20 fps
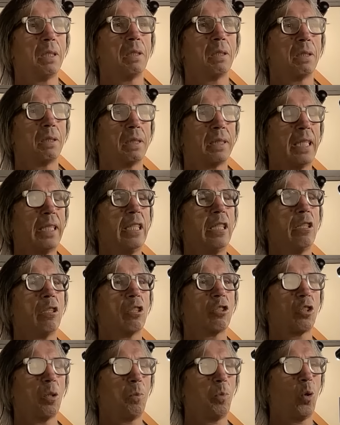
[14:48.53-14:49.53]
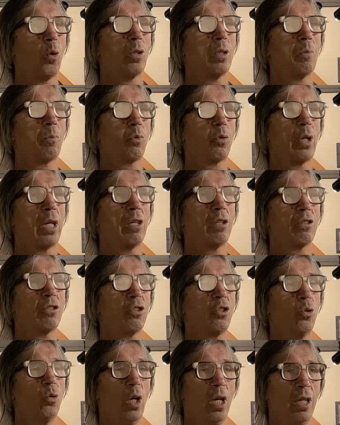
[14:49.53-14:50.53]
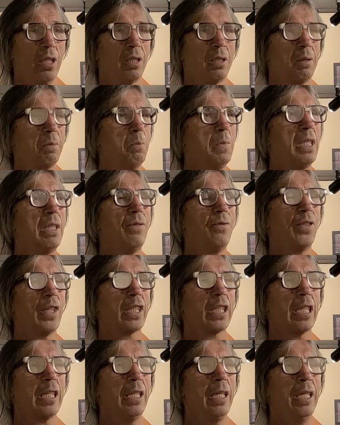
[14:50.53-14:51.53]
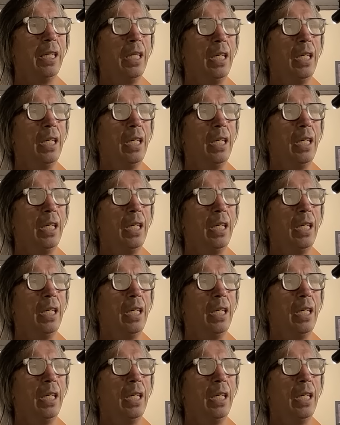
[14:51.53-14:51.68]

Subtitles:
sending their support and prayers to us, me and Vicky.